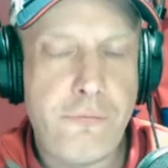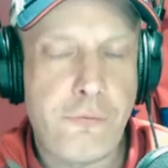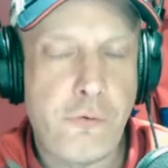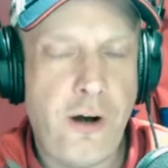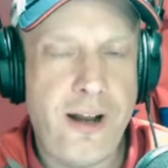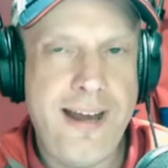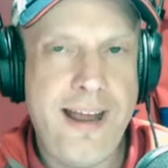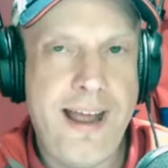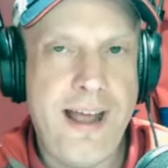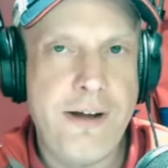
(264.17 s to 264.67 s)

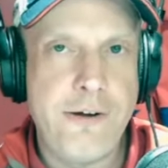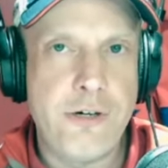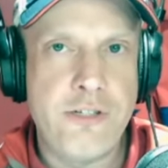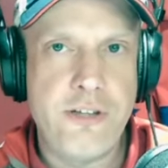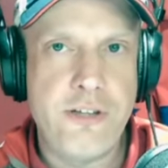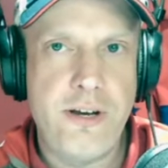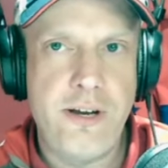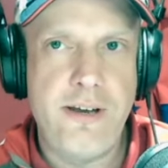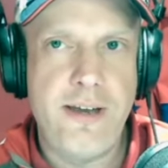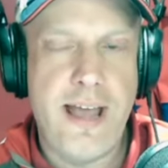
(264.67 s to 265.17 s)
Freddie
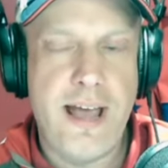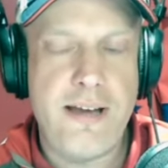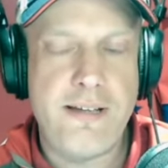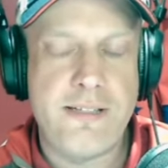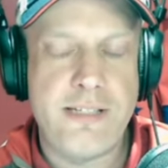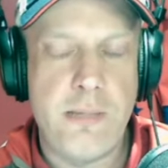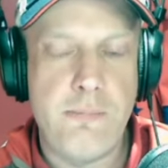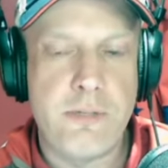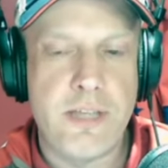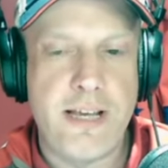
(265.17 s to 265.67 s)
Anderson in
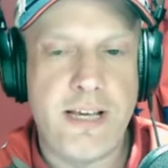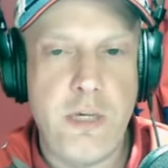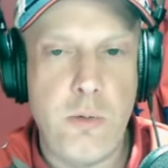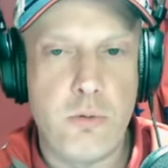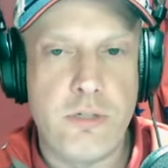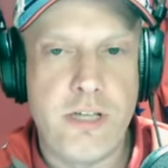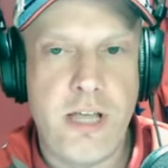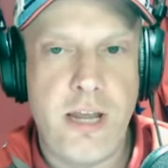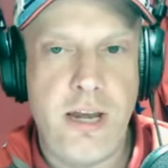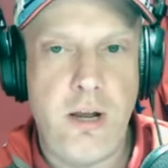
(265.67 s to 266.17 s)
net, seems like he
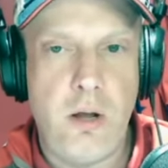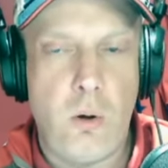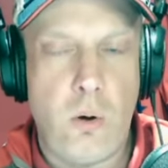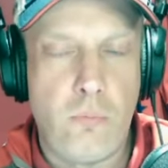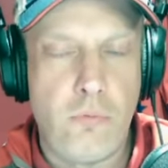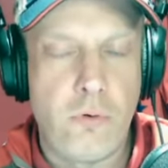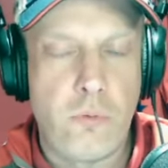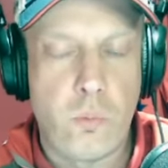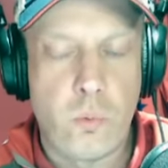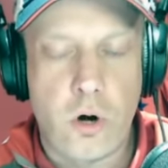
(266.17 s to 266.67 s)
was getting
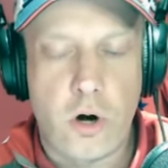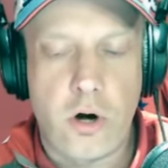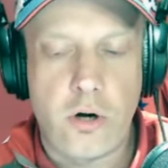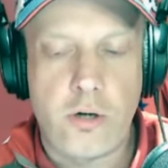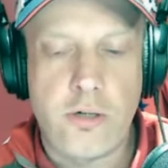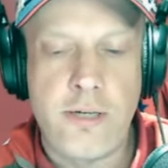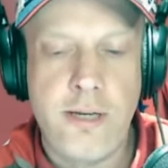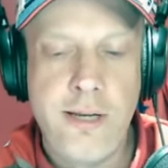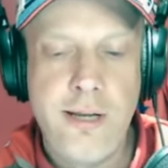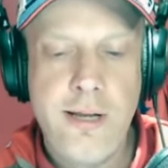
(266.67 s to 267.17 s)

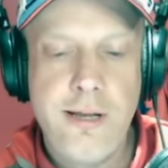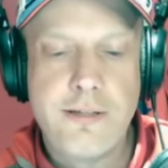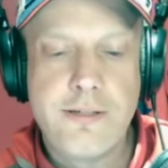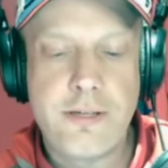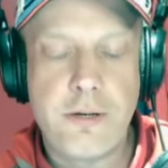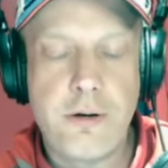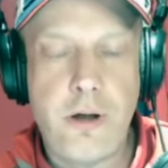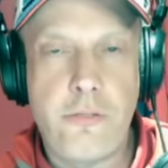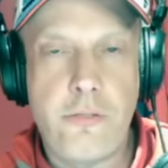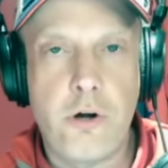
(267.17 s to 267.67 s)
overworked.
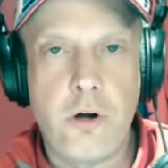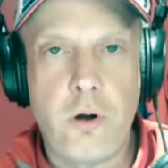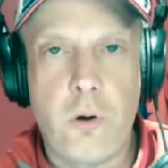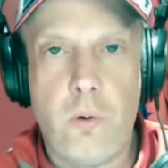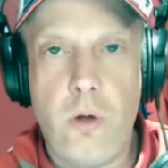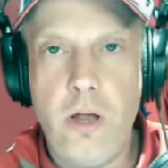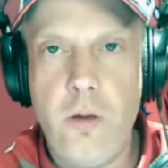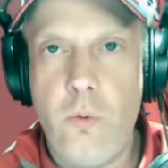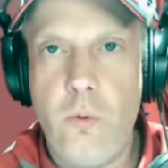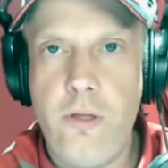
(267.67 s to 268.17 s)
So now they're
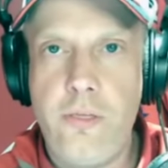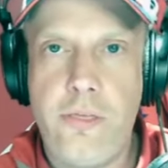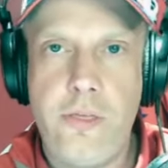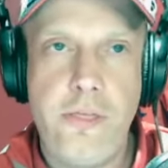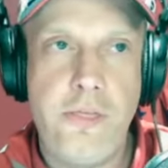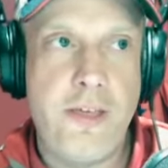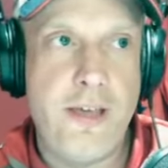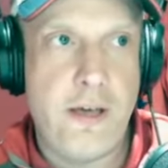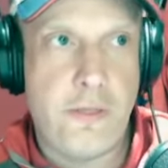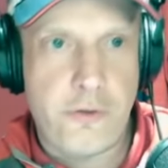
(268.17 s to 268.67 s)
going with
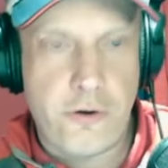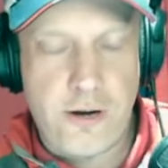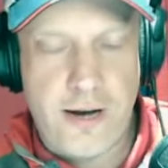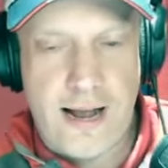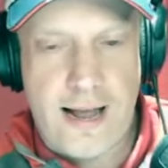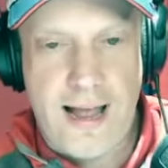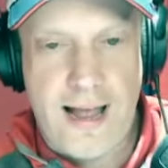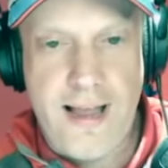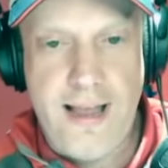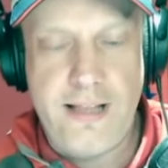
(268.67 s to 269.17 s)
the other
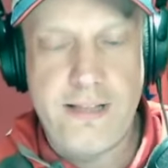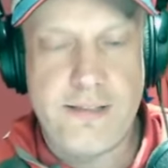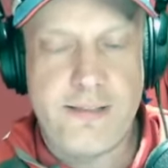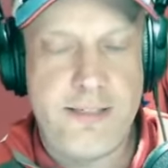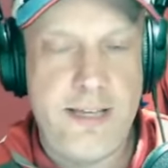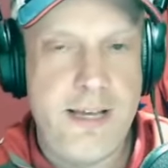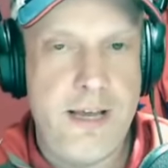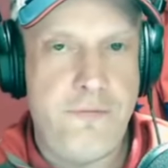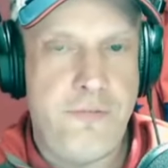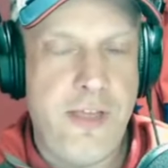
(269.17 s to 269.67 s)
guy and
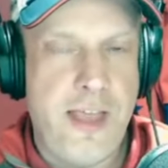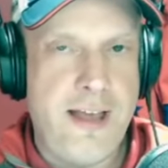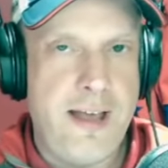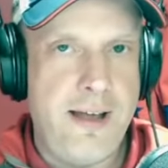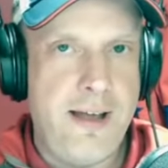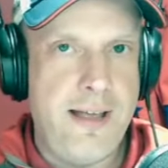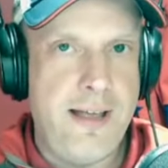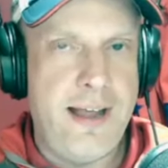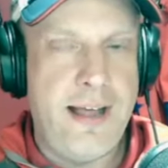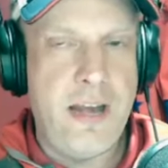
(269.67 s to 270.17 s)
seeing if they
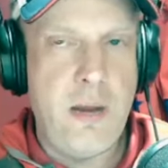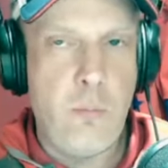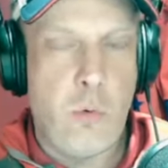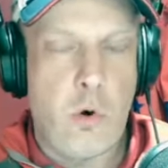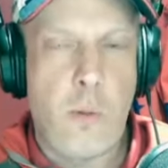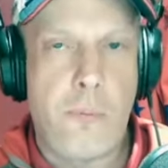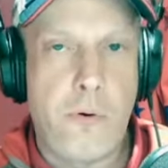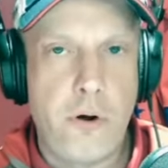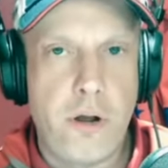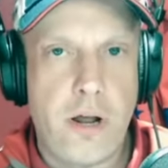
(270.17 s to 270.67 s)
can get any
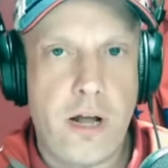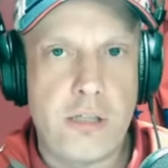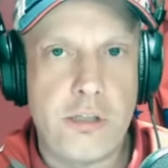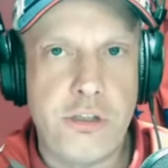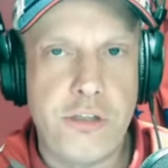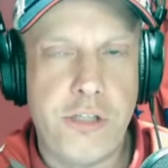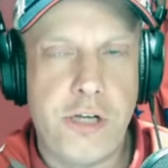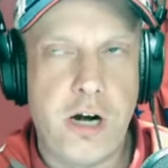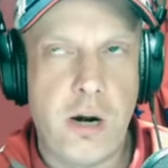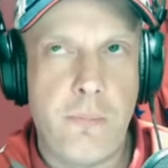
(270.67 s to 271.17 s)
more
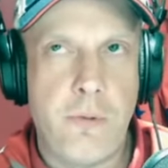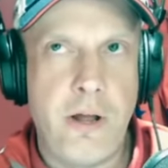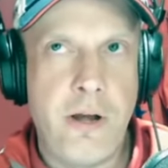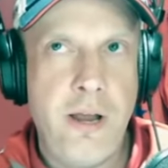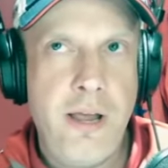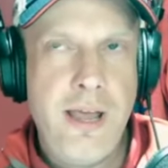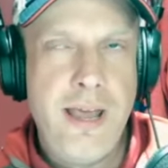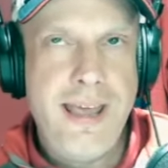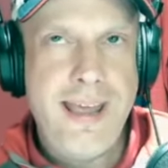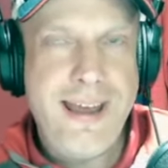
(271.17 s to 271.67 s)
production there.
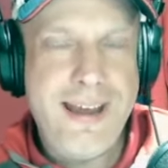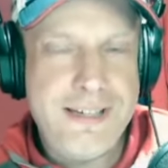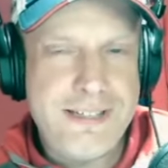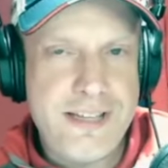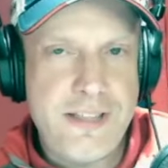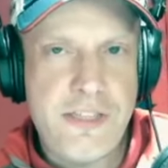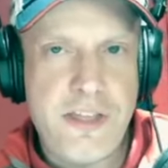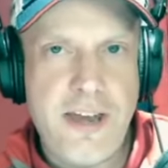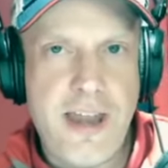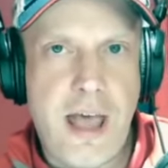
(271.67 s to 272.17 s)
But
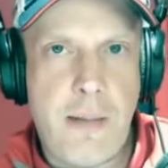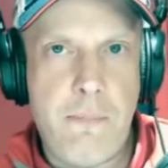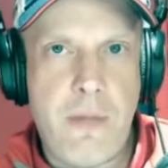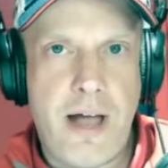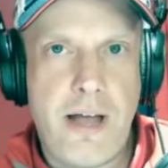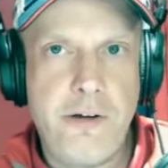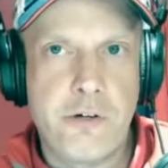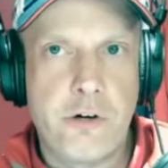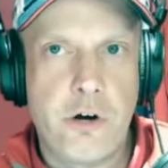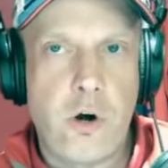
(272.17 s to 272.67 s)
is it the
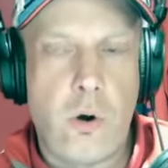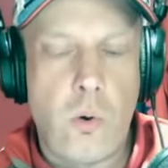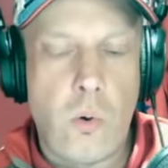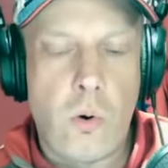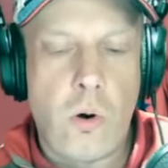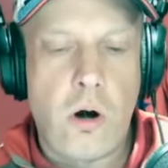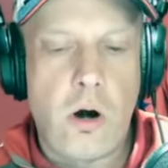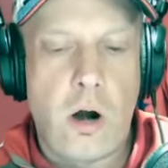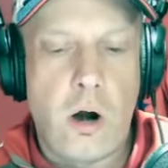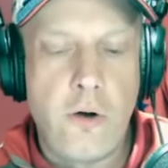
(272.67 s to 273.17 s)
netminder,
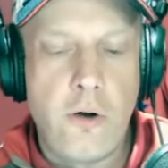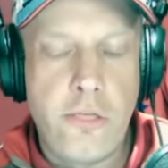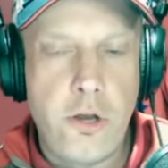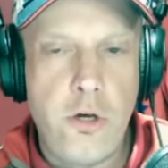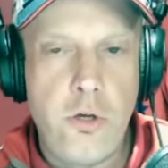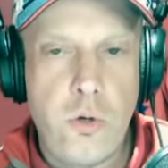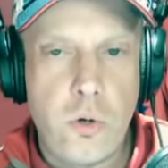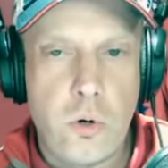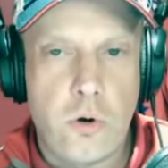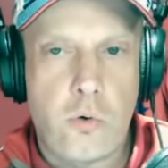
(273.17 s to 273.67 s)
or are
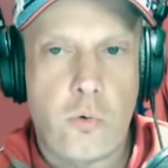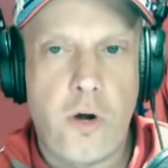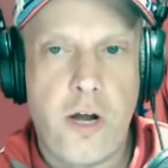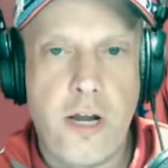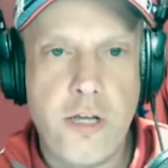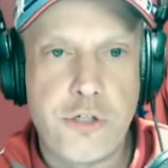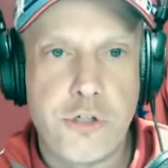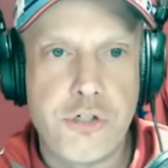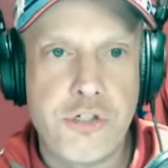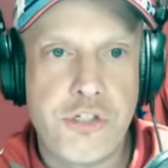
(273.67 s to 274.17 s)
the New York
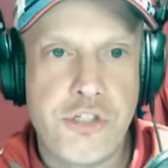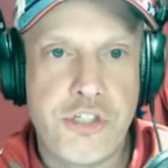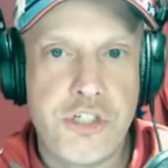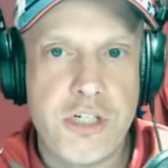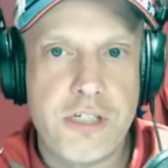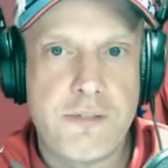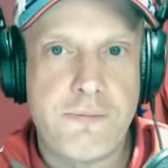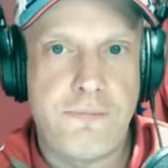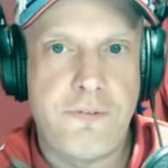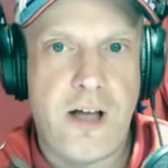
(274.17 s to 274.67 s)
Rangers
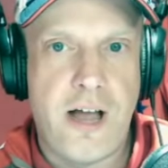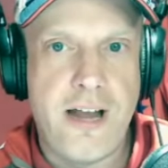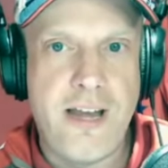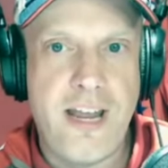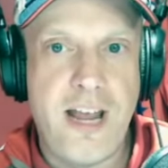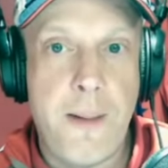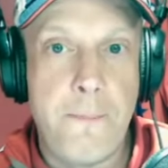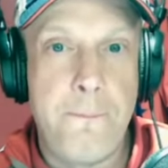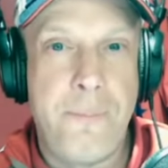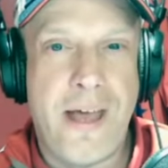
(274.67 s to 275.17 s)
just
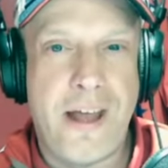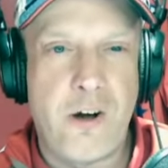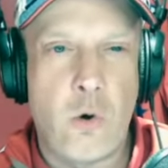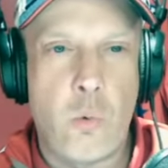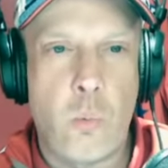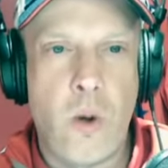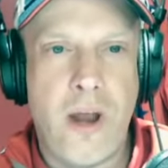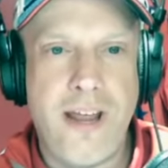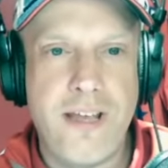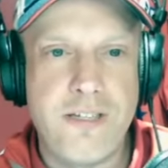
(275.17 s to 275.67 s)
finding
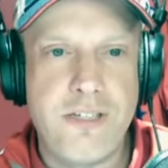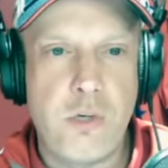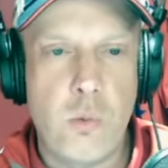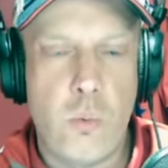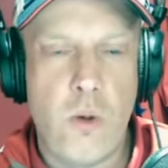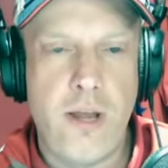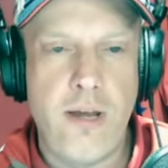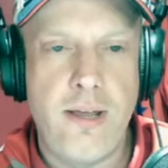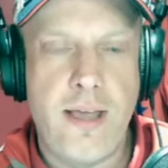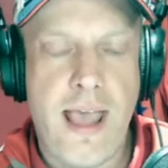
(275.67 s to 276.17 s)
better ways to
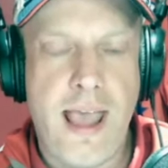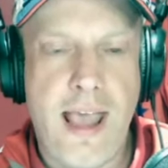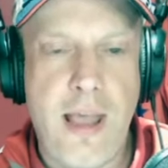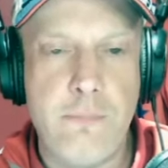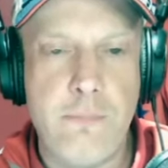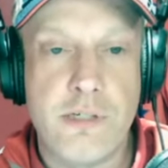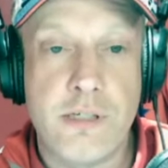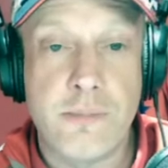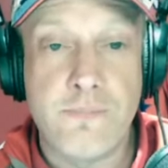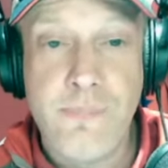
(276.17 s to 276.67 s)
win
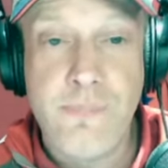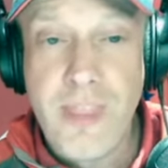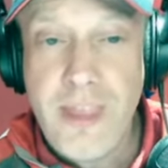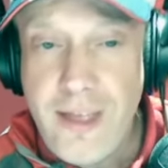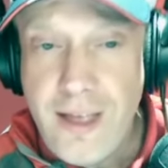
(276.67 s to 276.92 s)
games?